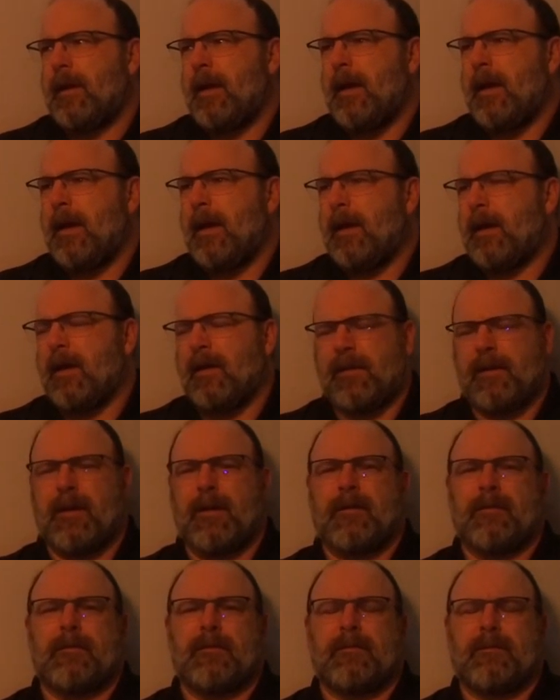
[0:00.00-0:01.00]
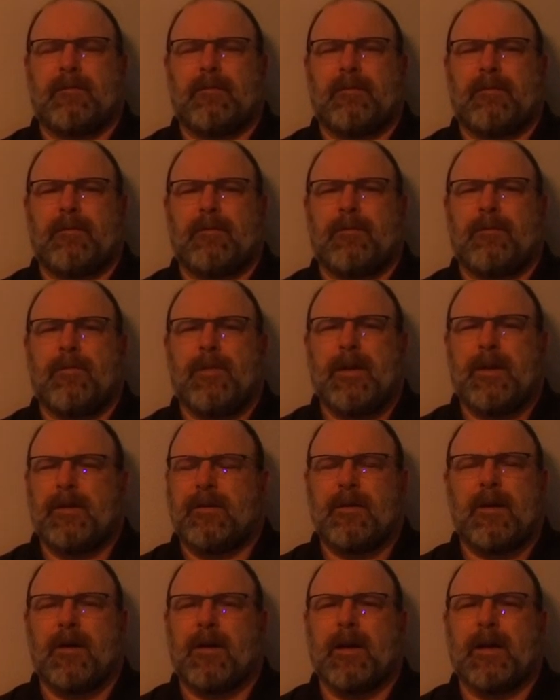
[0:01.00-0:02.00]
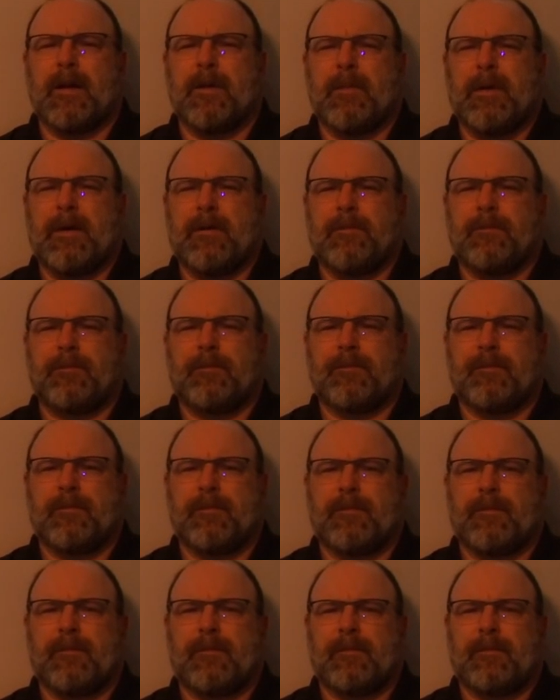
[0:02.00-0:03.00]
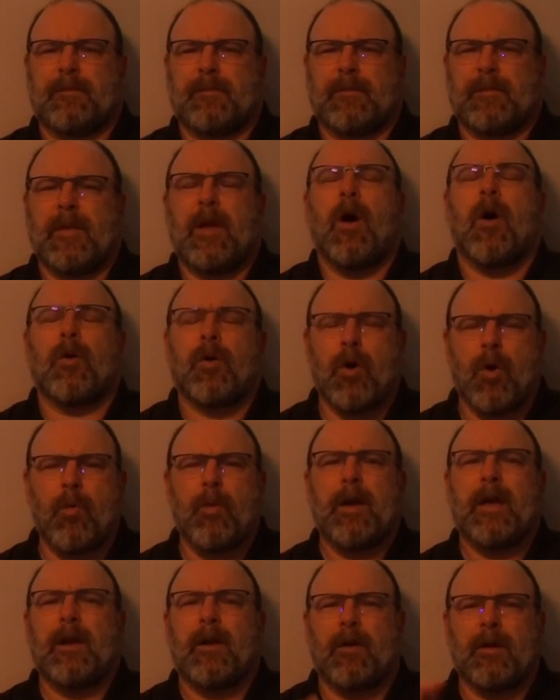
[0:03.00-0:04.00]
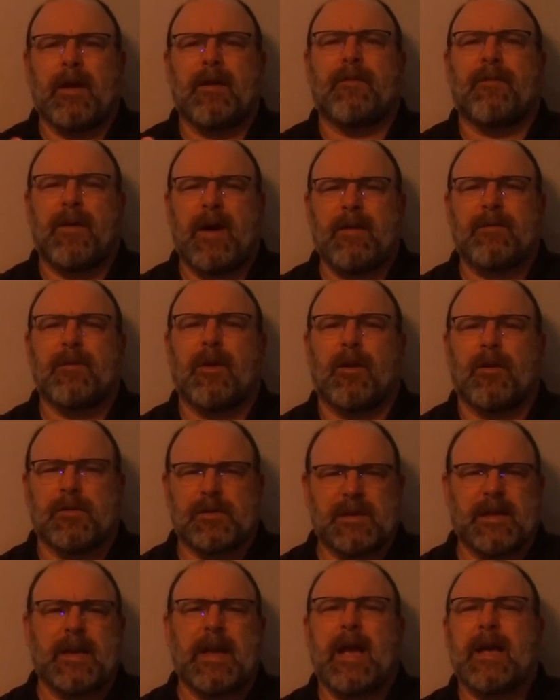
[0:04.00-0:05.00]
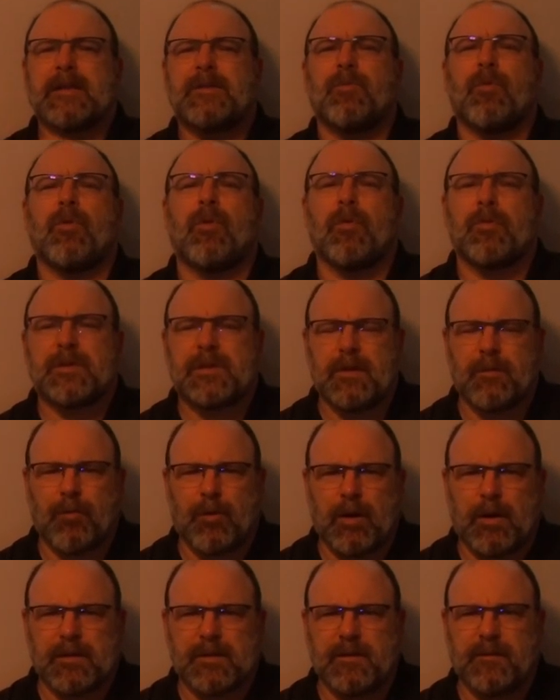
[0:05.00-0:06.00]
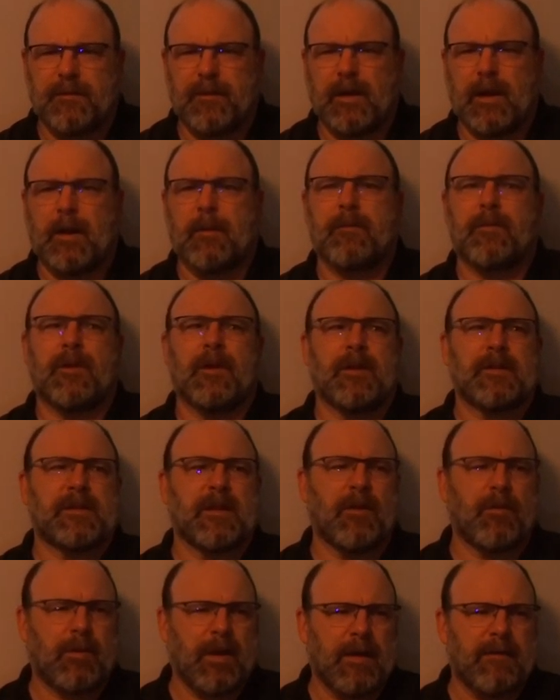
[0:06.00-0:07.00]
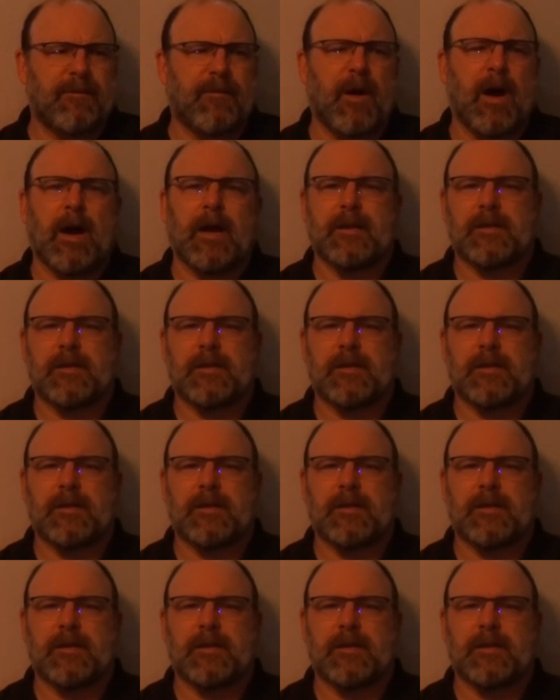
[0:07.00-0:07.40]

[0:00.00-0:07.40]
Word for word: And I thought, well, what are you talking about? I'll go in, I'll get $5 of gas, we'll go somewhere else and fill up. She said, okay, fine.